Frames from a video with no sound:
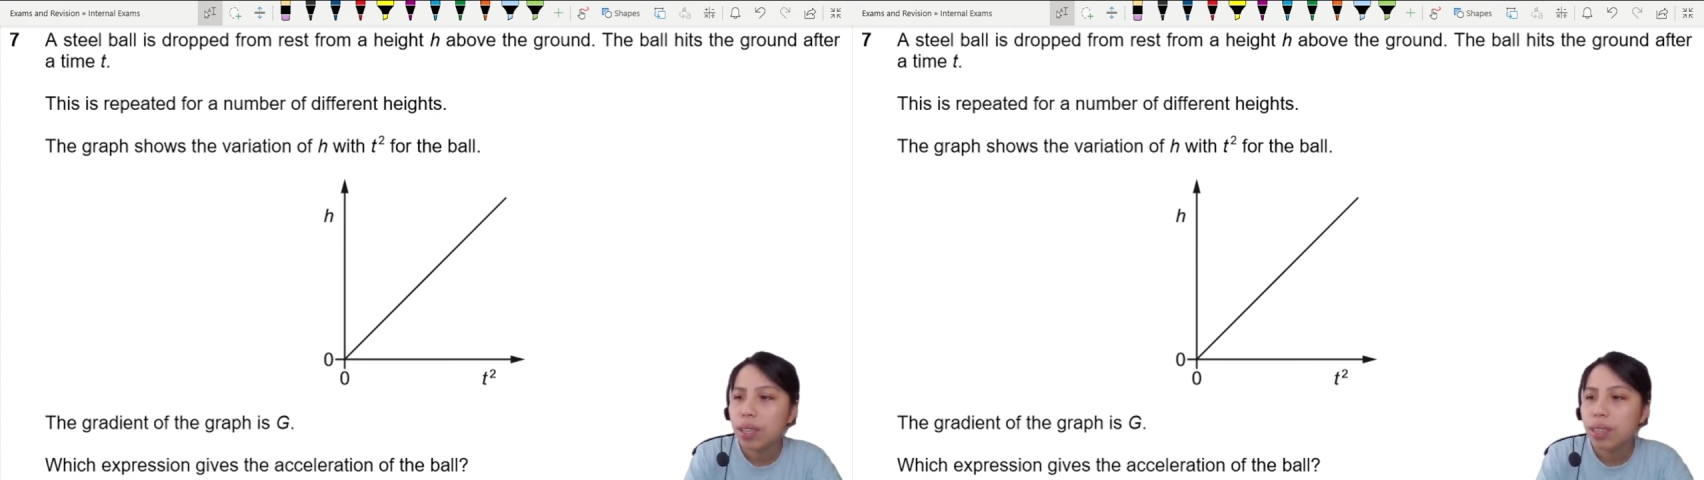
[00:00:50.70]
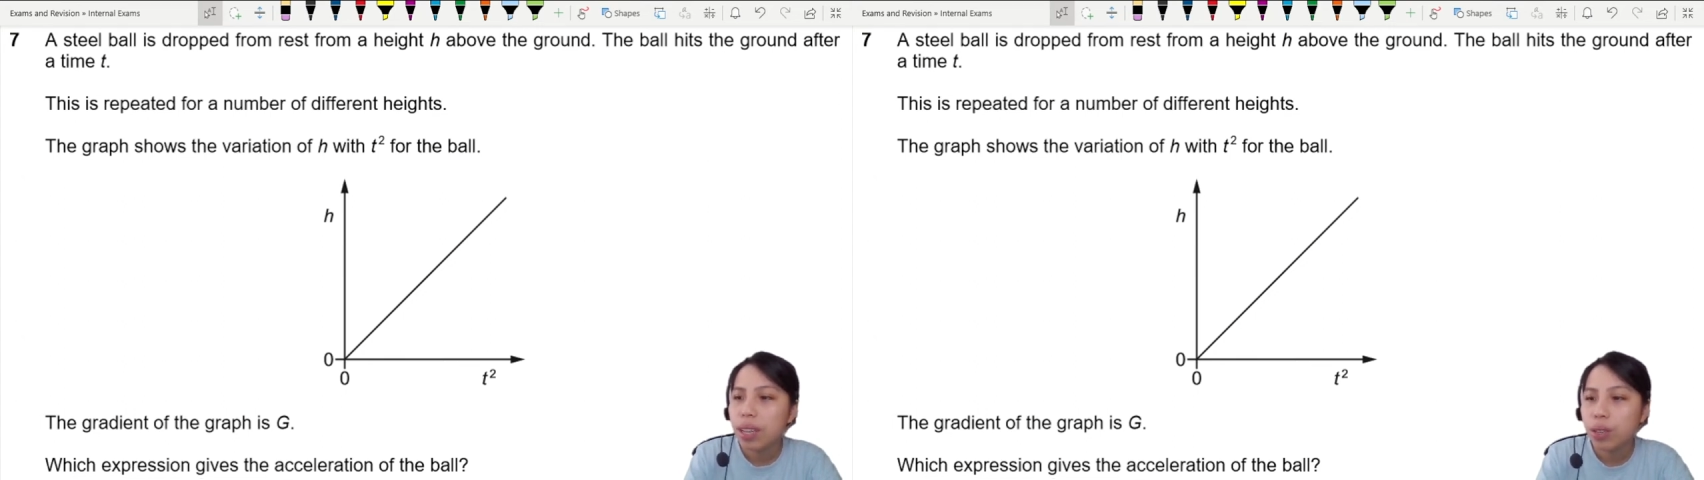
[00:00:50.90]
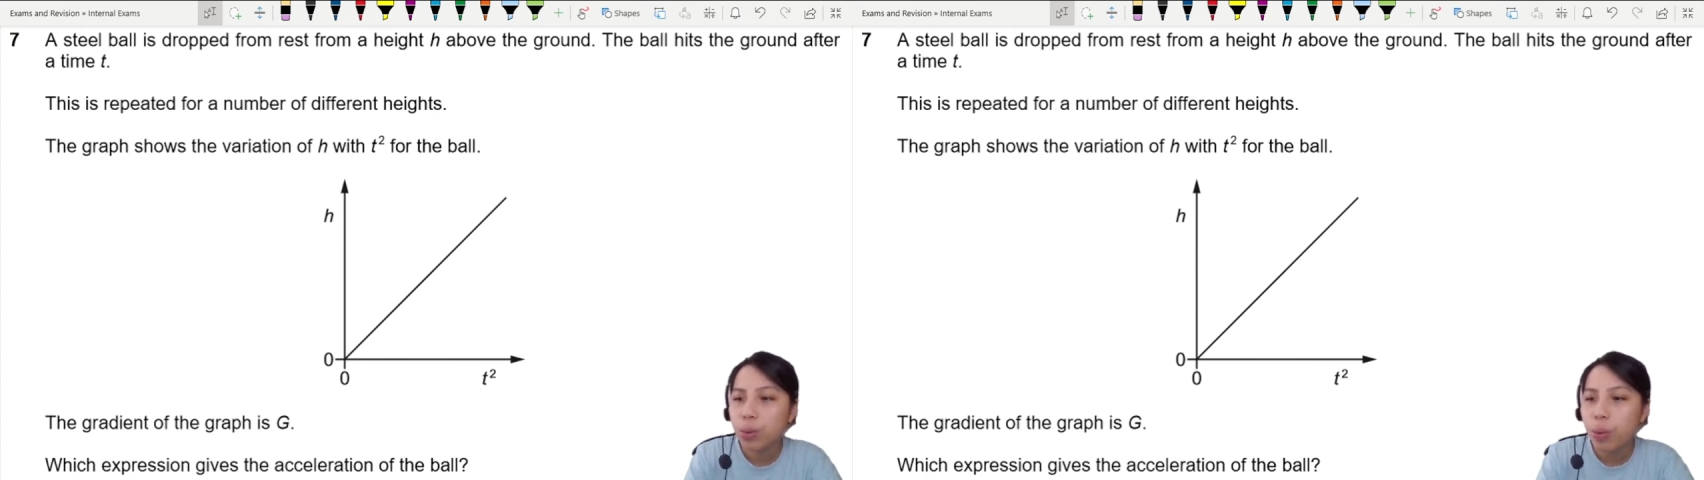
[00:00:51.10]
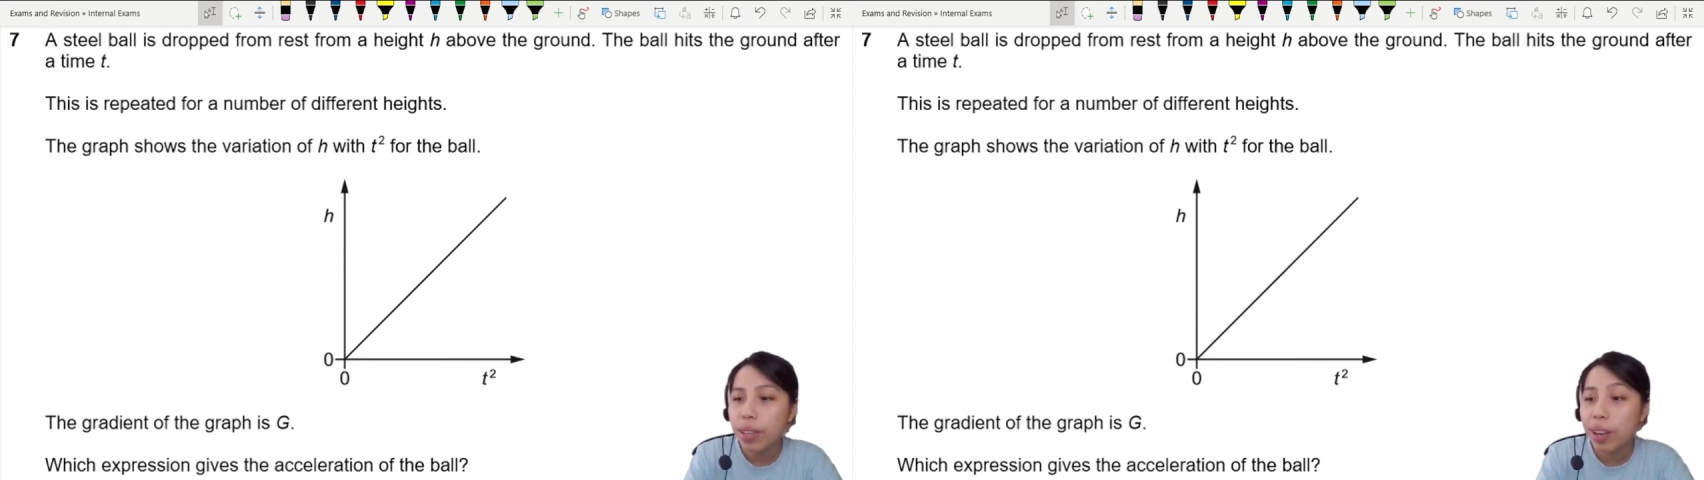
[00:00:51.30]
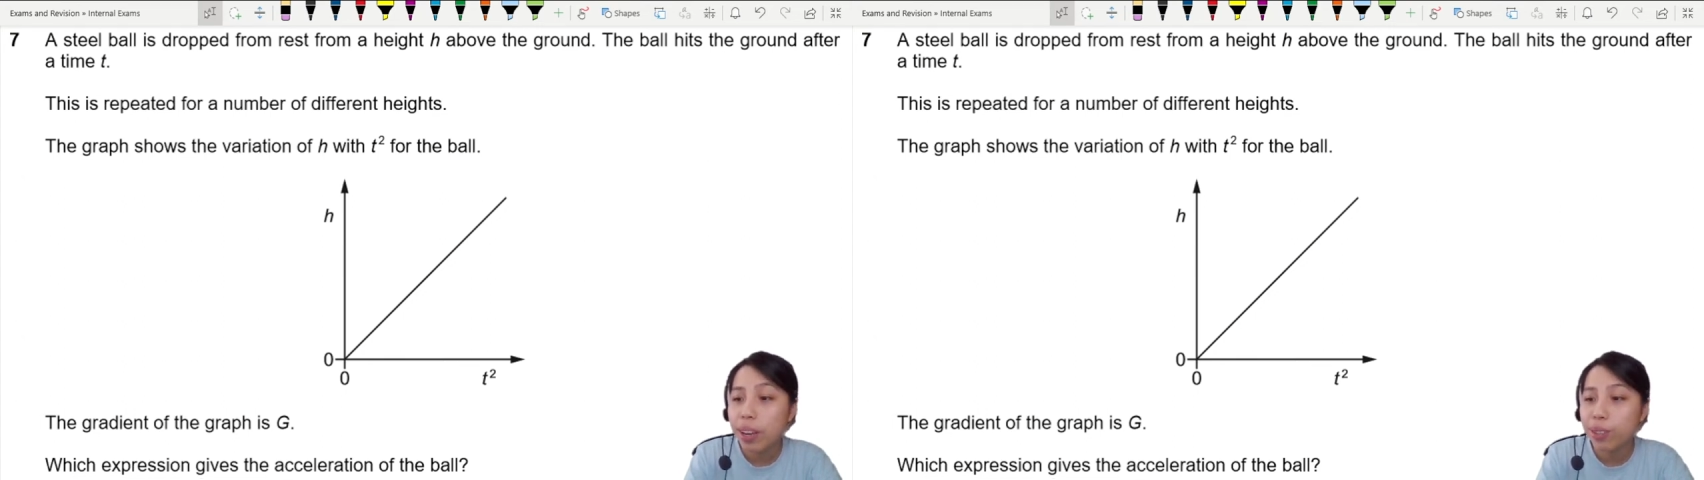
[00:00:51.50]
There is
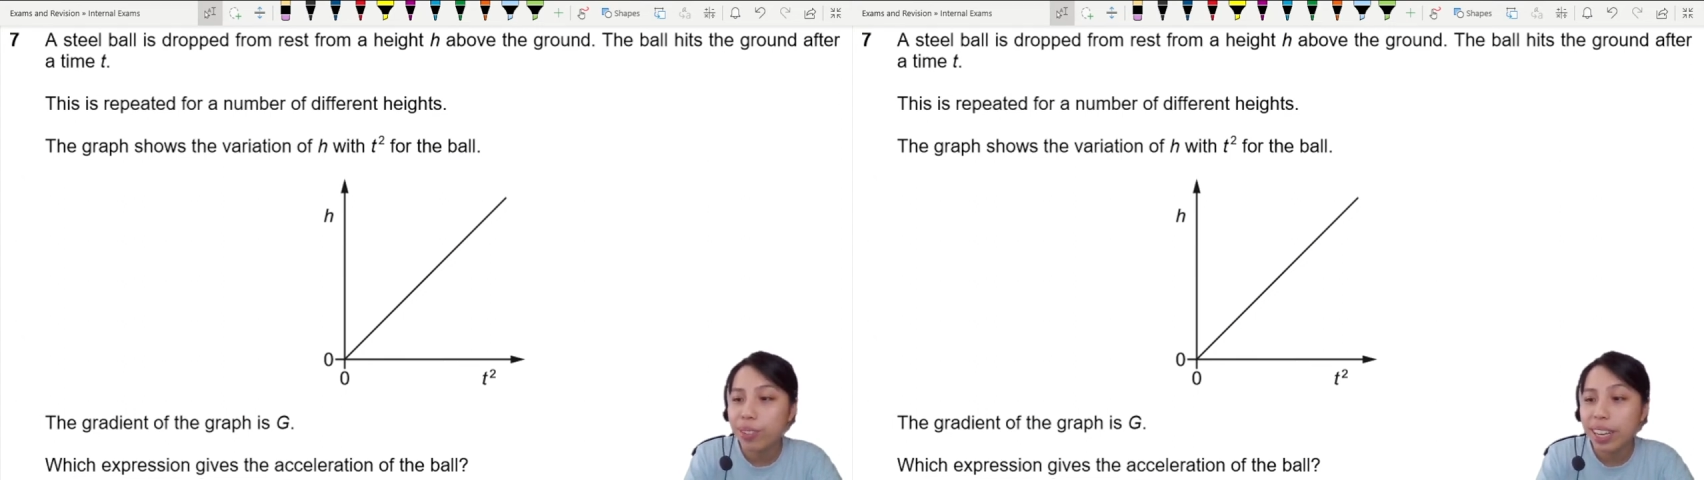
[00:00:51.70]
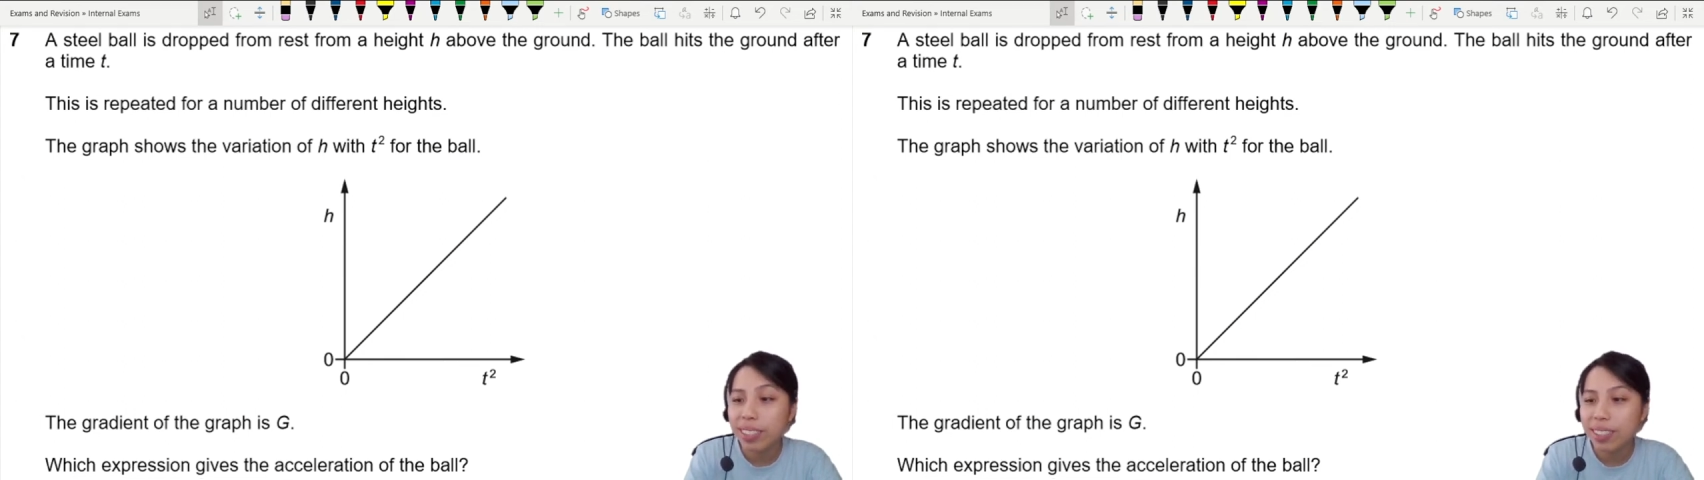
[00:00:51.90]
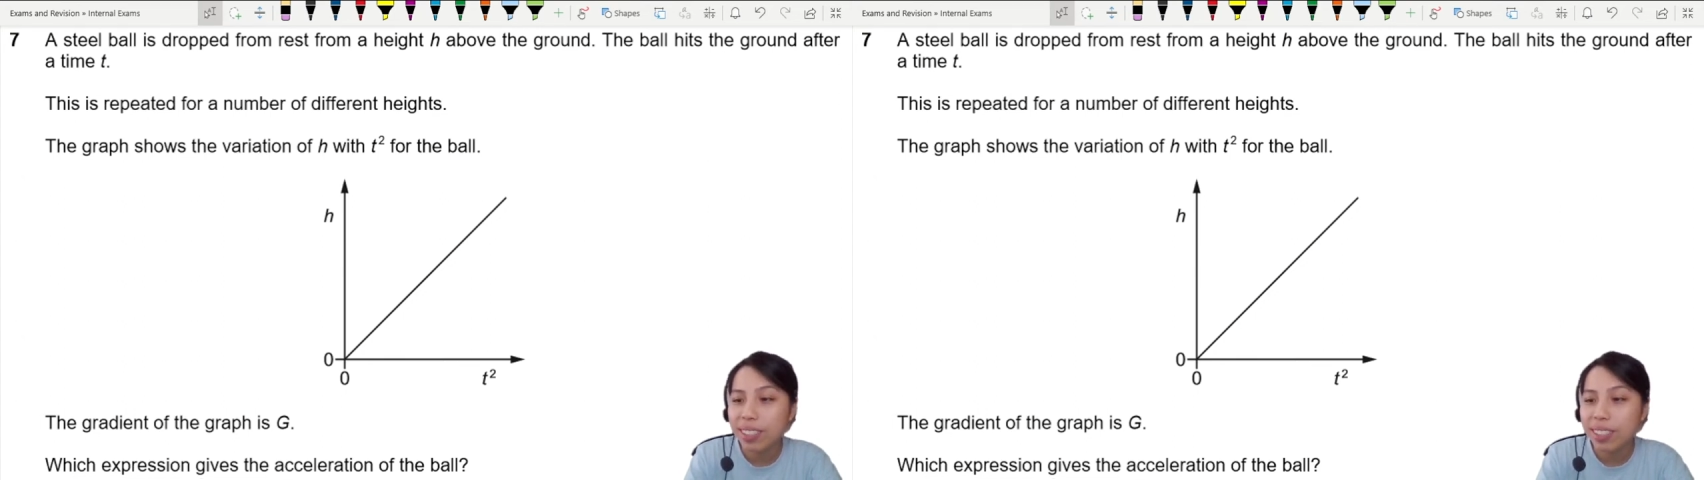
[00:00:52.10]
one I know that has a